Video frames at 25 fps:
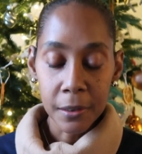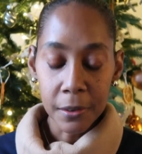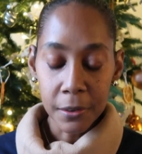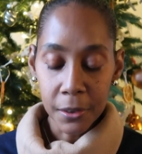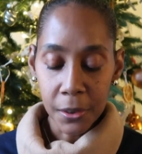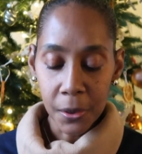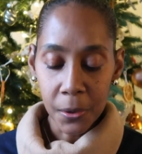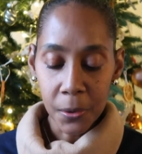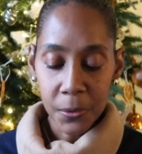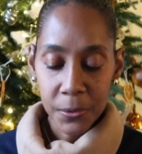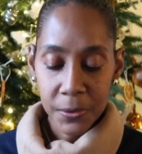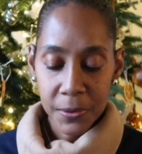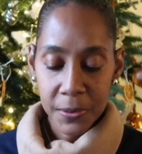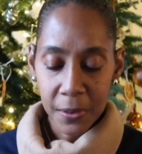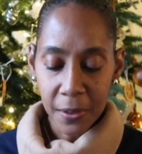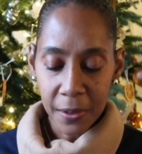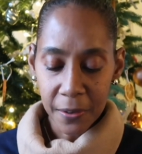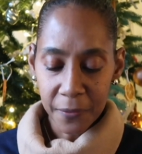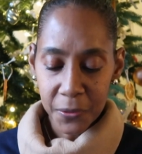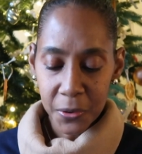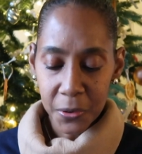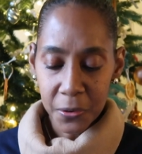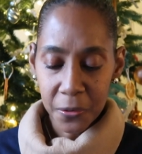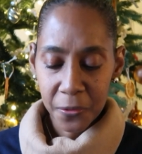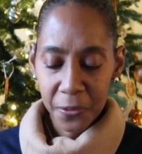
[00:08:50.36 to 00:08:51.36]
You know, so
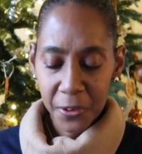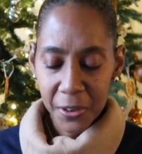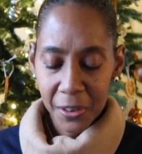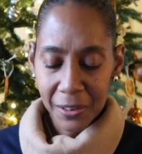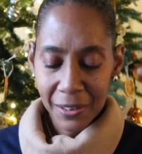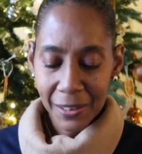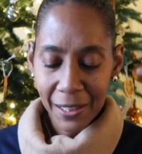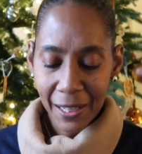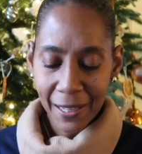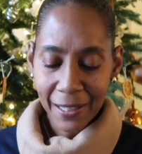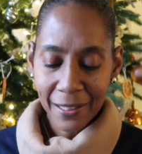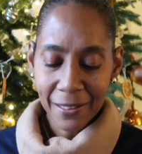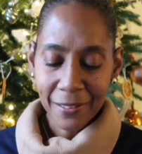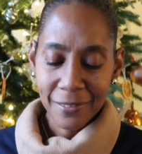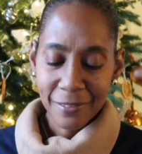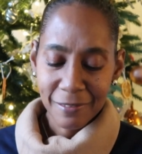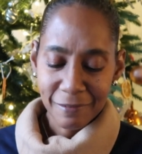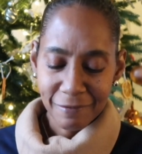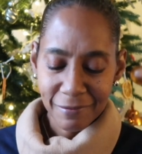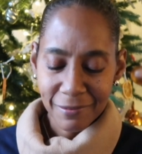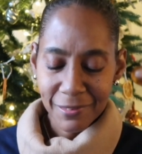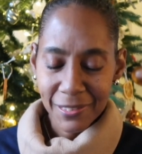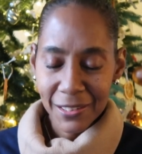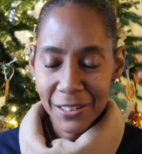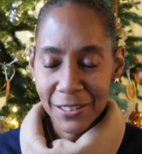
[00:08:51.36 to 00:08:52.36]
if you feel like
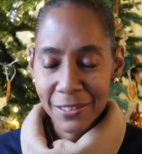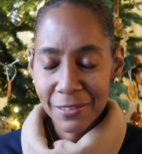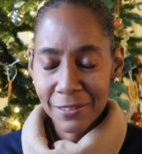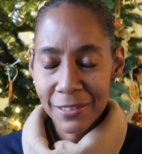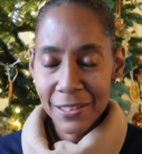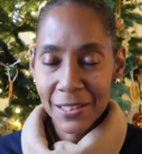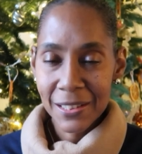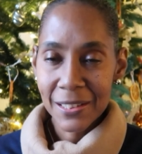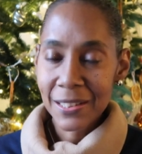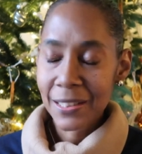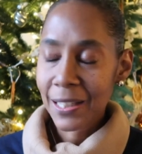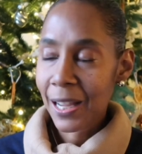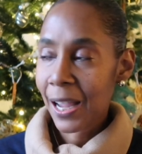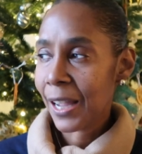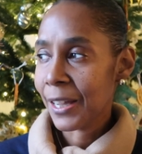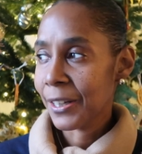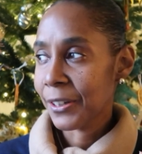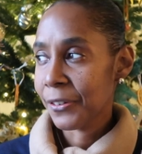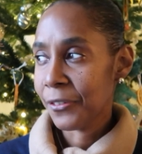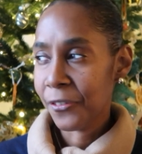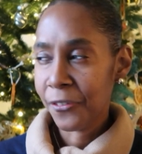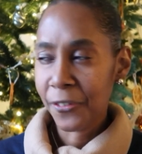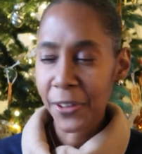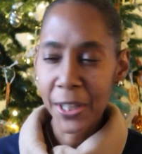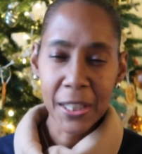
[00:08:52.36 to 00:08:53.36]
you just
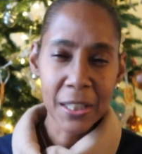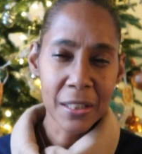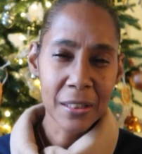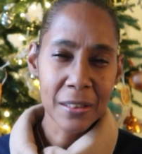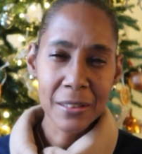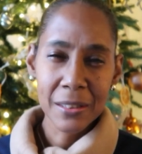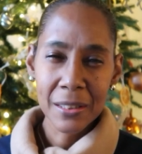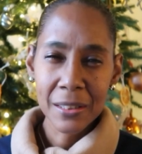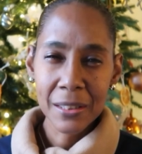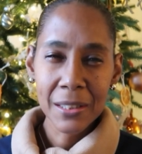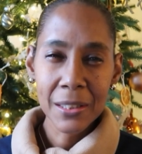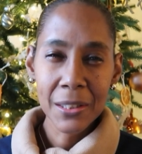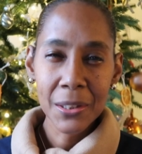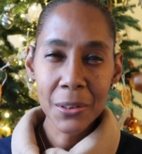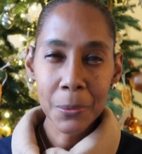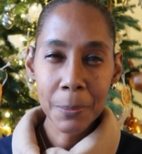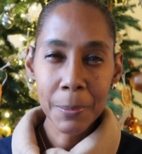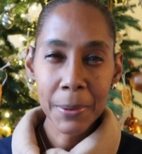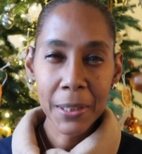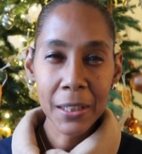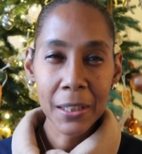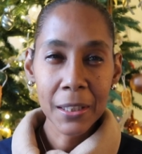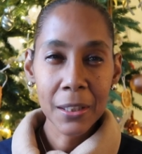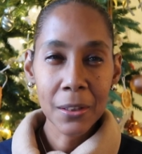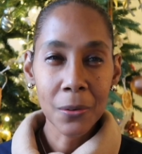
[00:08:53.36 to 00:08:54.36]
kind of failed a little
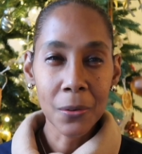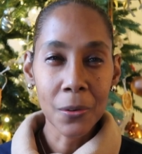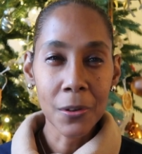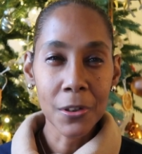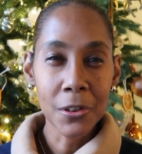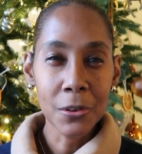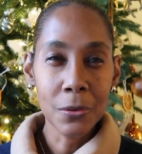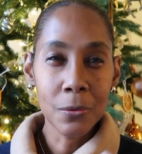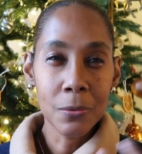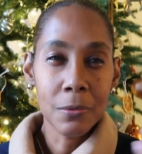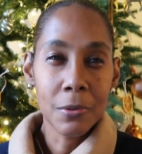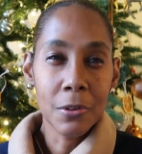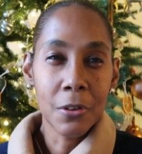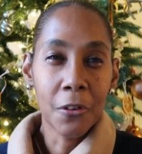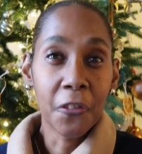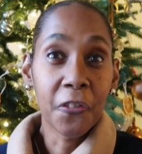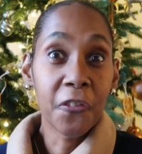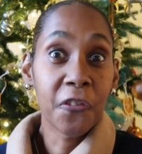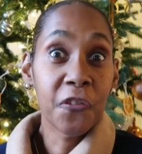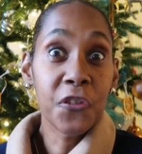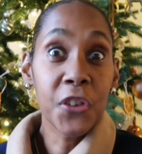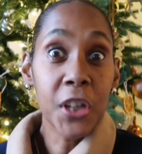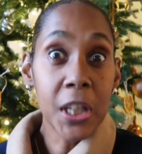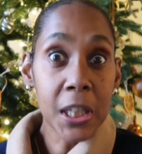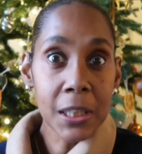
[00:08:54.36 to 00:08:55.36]
bit or you, you're
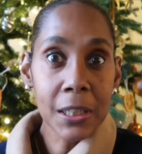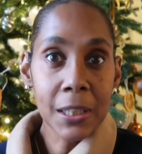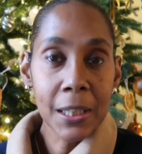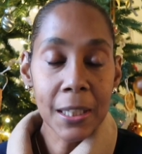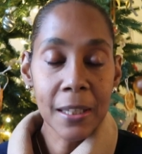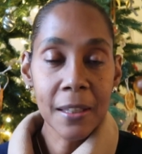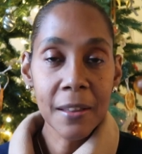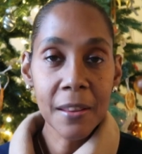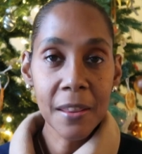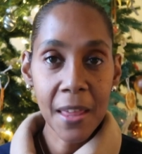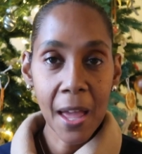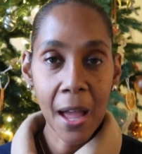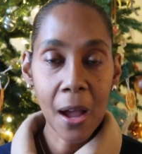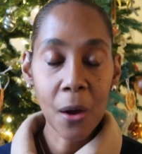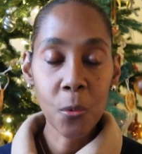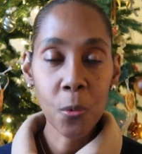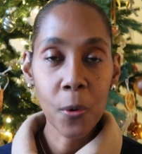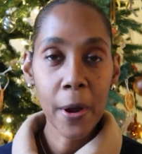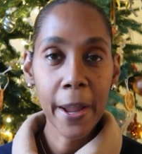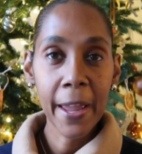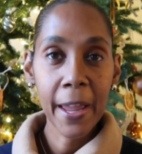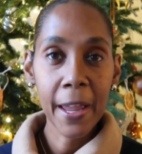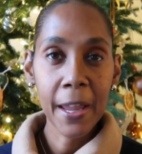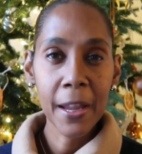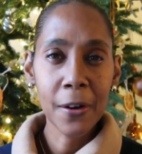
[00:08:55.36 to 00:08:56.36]
feeling that
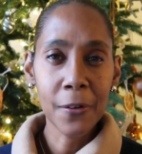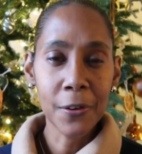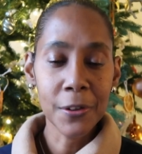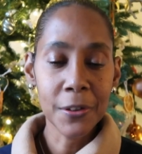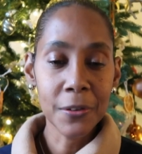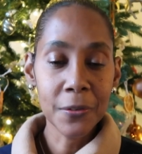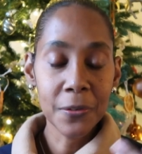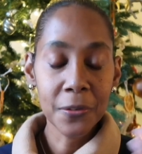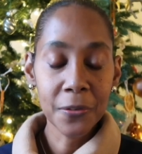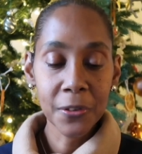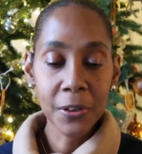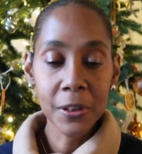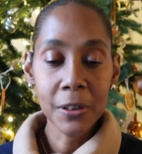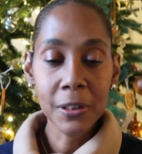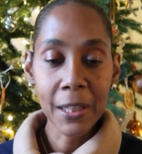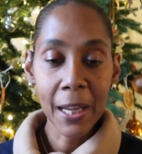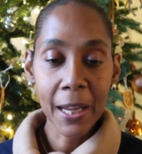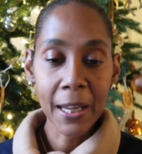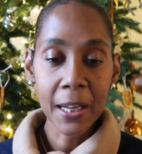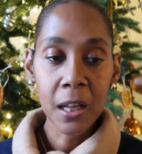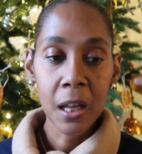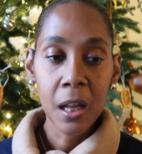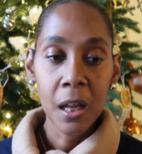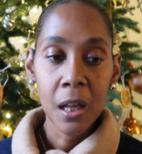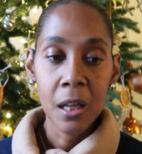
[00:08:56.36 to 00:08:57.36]
way or you feel
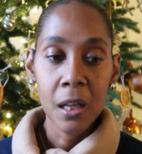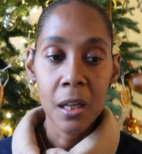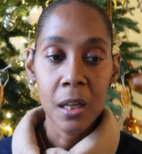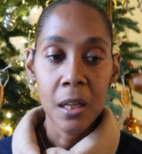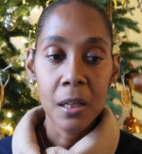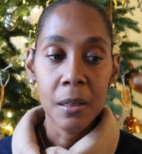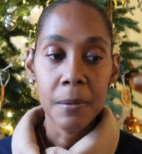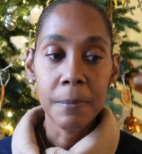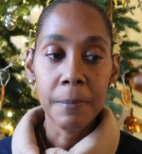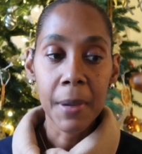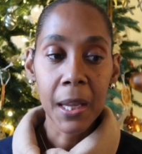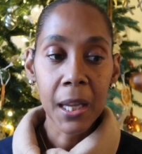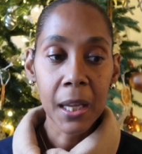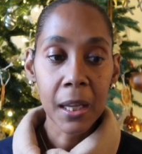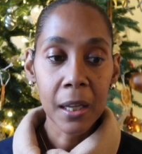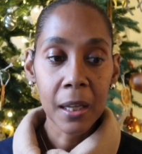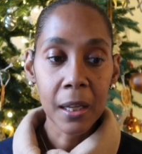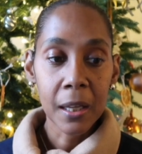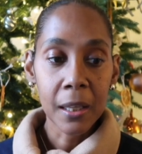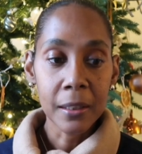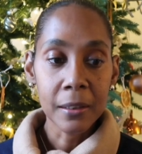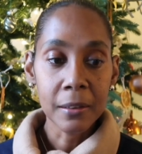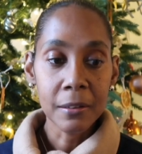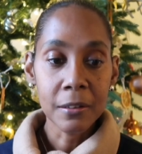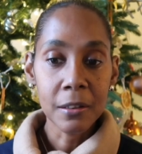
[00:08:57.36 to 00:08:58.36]
like,
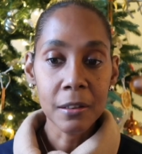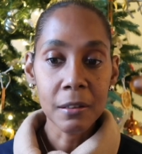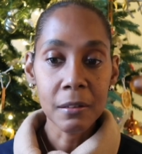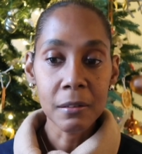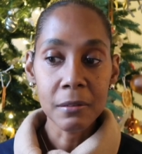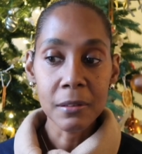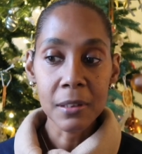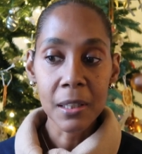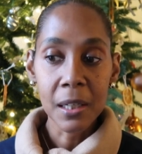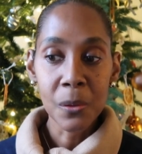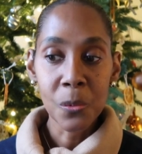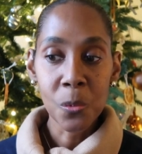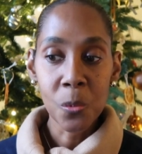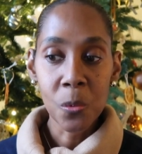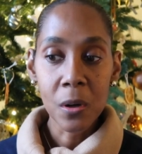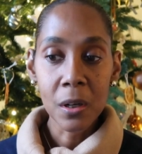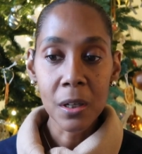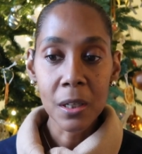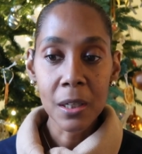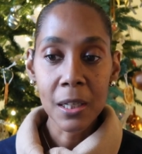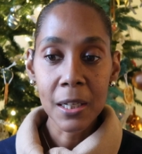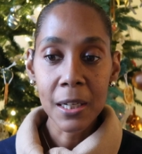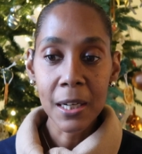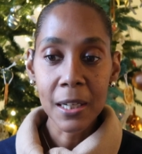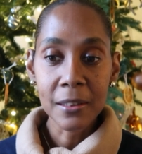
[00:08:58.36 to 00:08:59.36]
man, you know, day
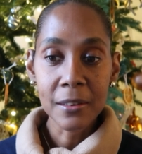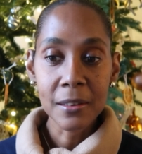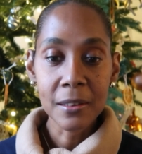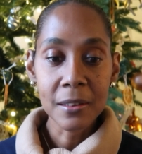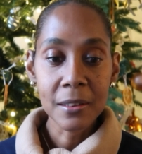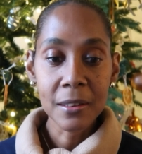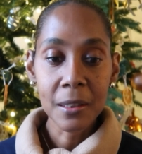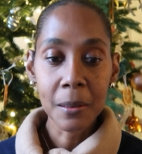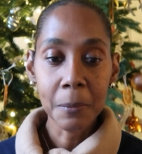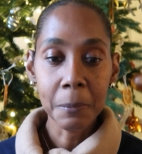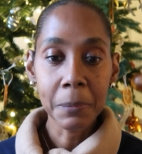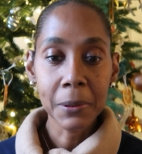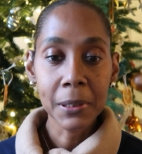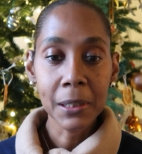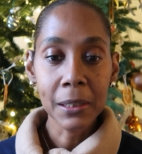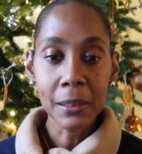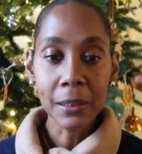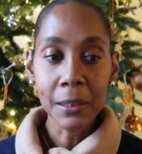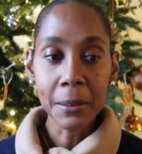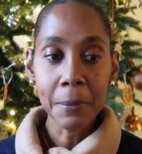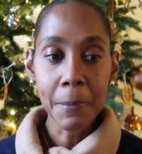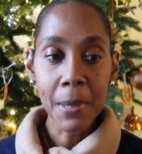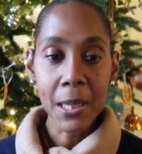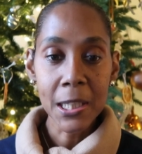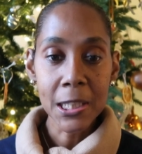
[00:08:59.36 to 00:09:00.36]
one, I just
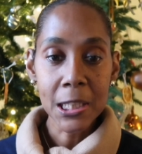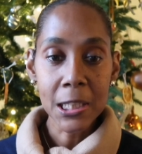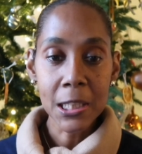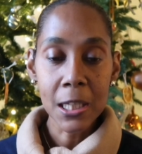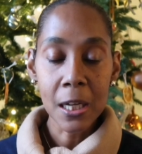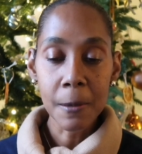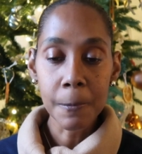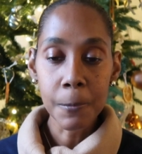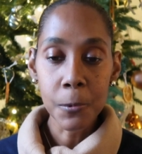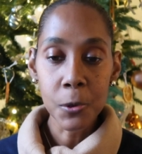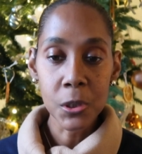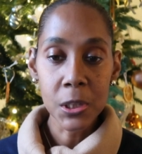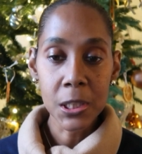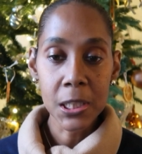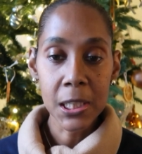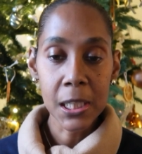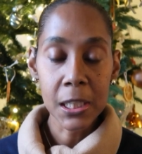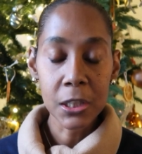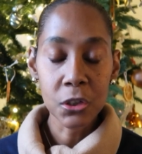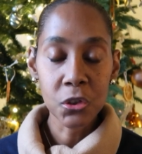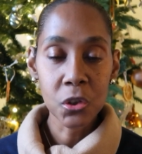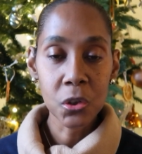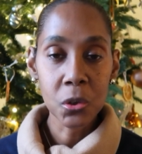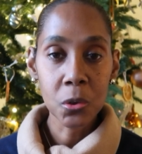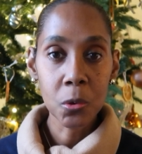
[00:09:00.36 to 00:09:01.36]
completely messed up, or
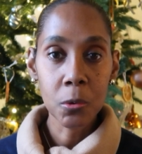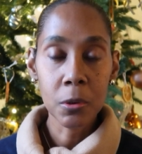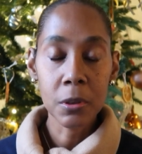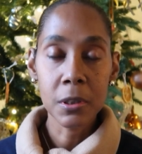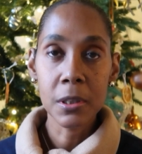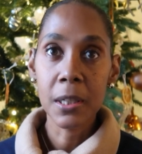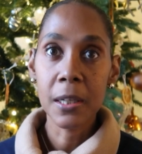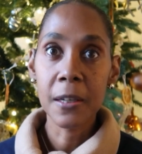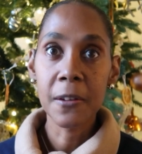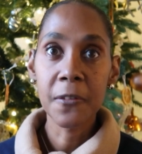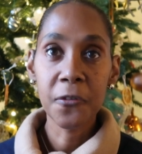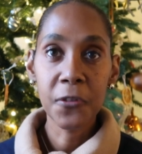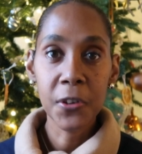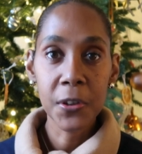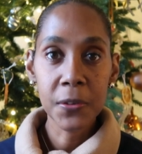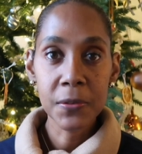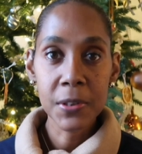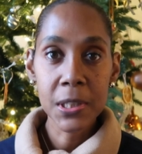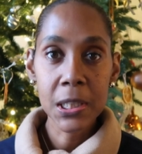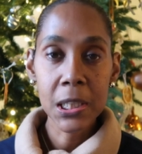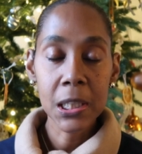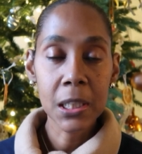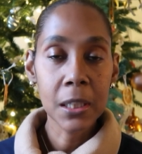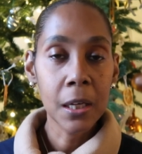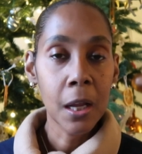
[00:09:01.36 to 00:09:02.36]
day two, or day
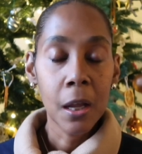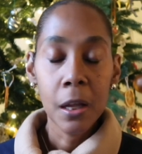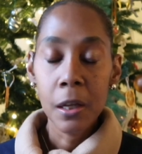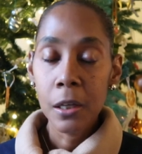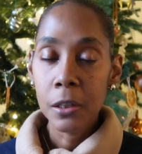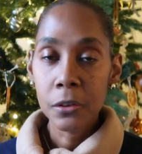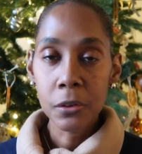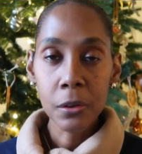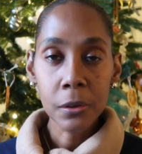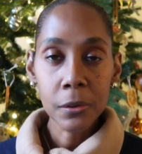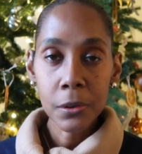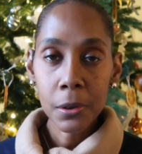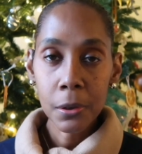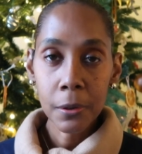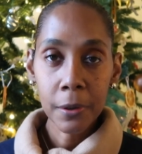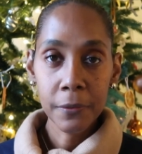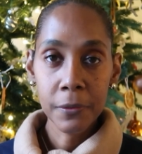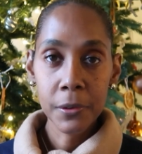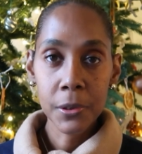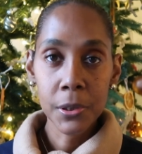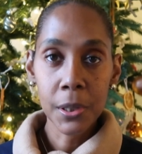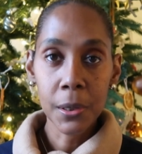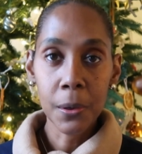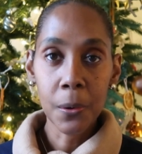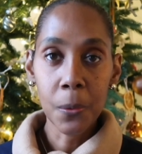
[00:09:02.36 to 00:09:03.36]
15. Don't throw
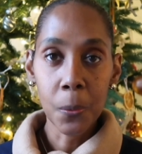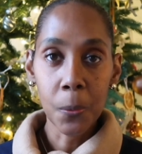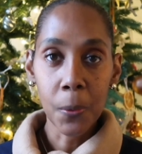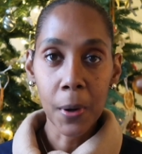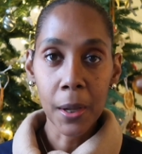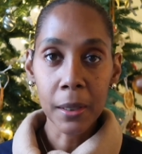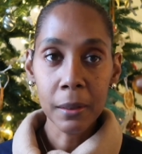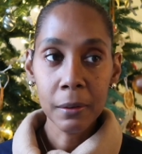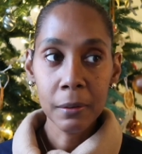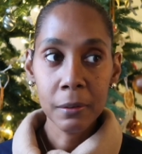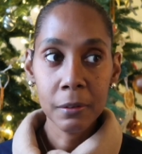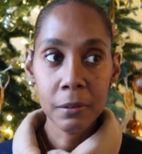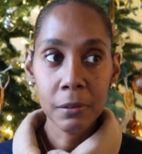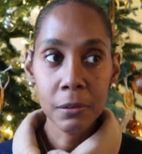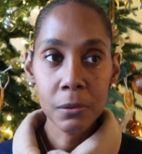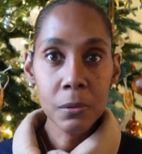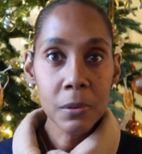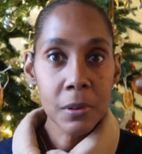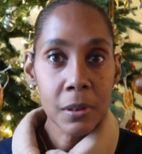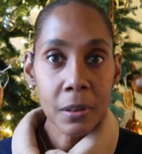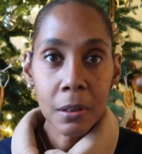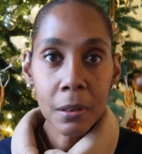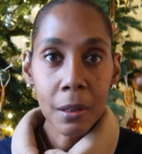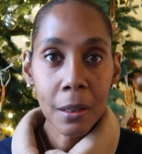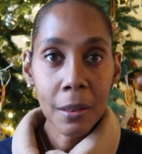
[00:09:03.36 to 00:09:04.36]
everything away.
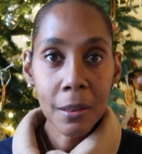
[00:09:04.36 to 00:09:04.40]
You did